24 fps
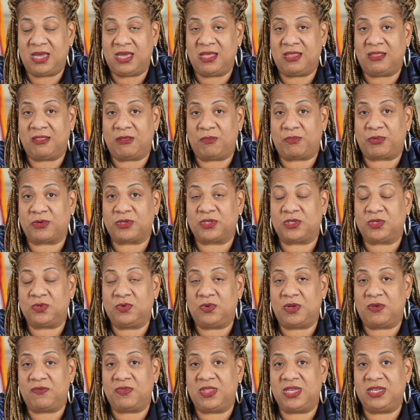in the
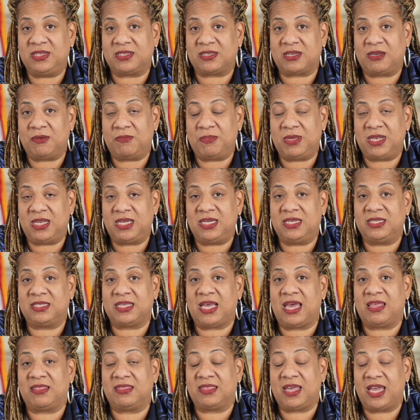pursuit of these committees.
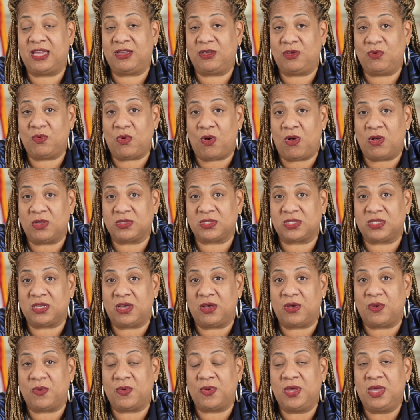And thank you
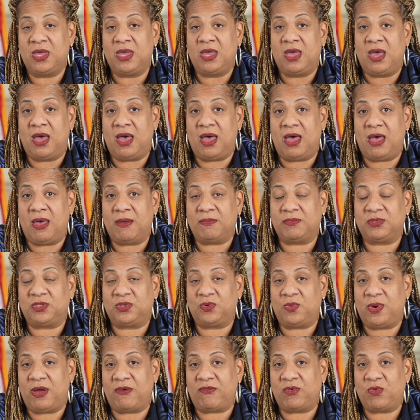also
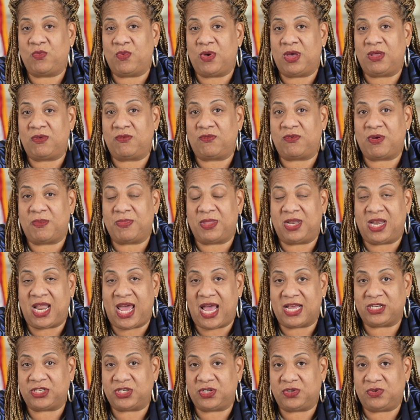to everyone from the
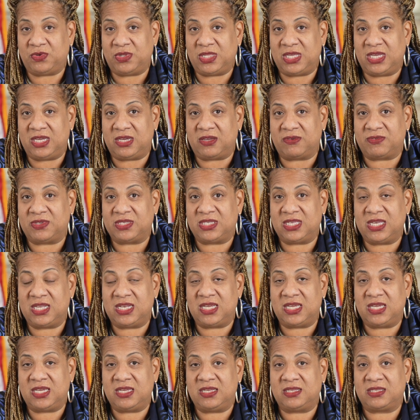National League of
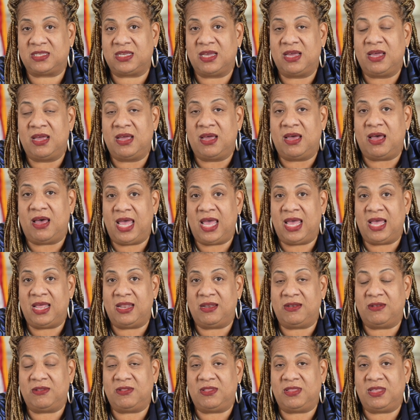Cities
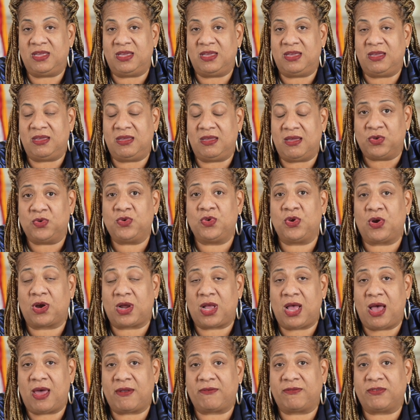and the New York
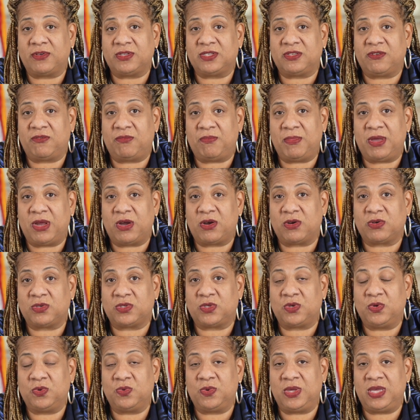Conference of
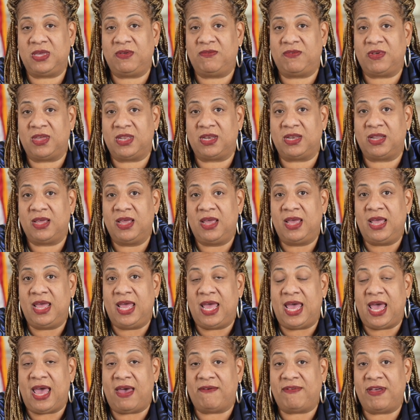Mayors who even
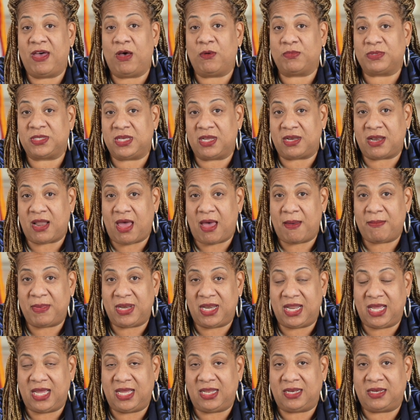have helped to
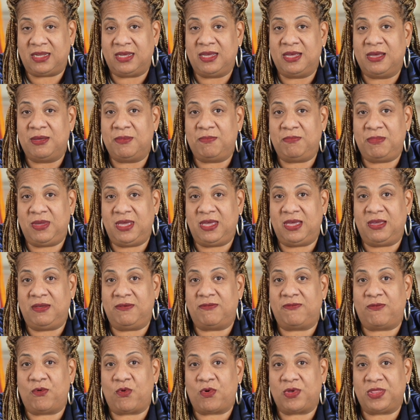nominate me
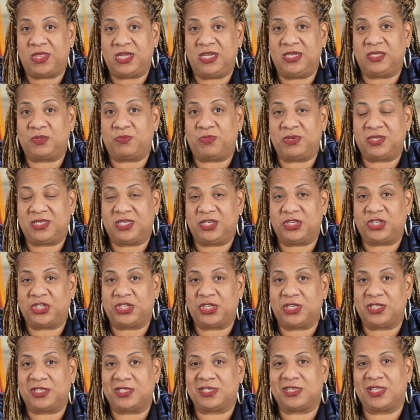for these
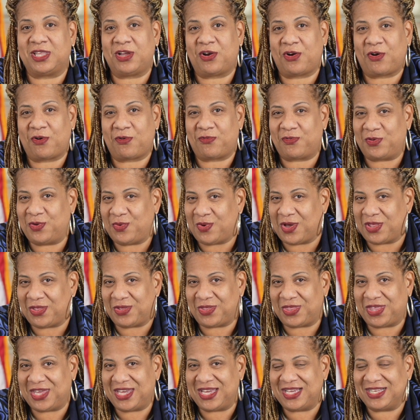positions. There are a few other
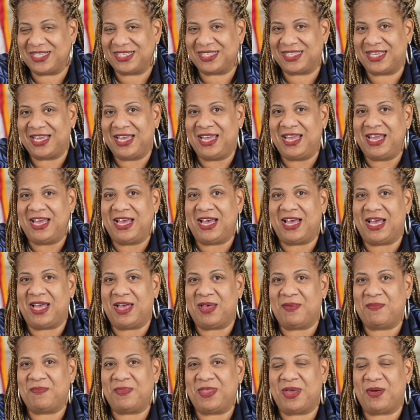things
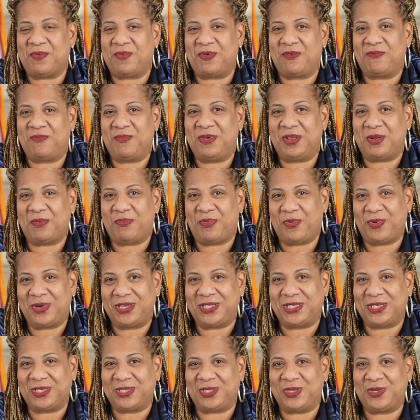that we've been
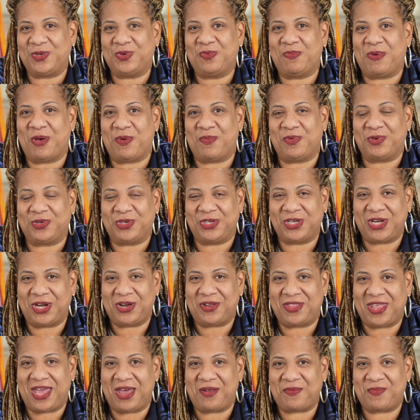appointed to, but we'll
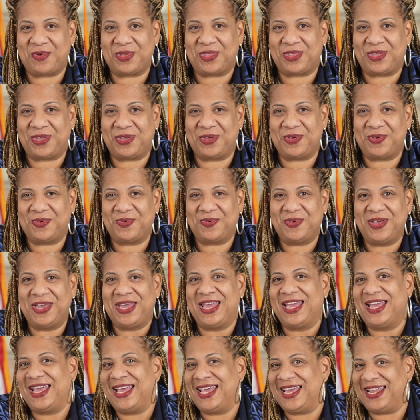share that with you
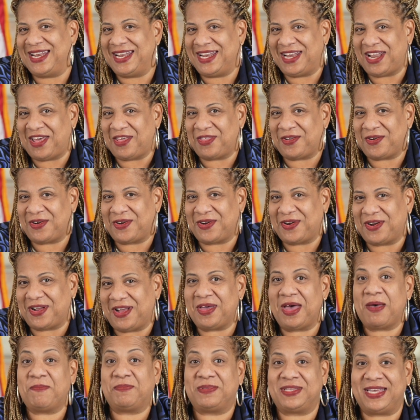in another
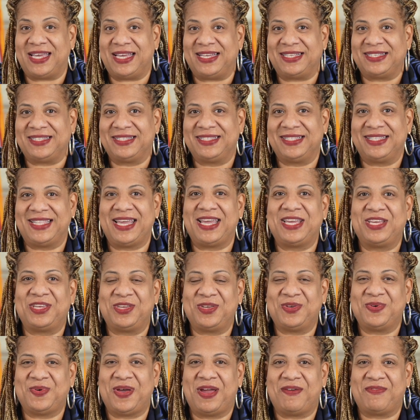update. Thank
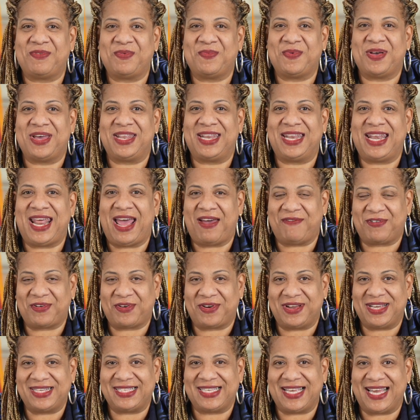you, everyone, and have a
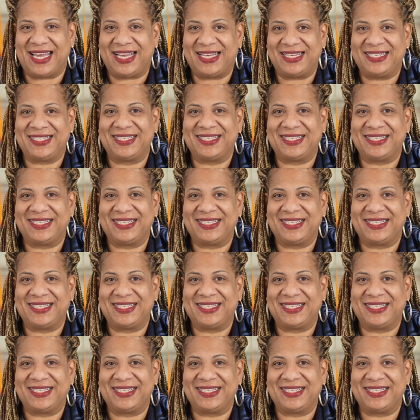great day.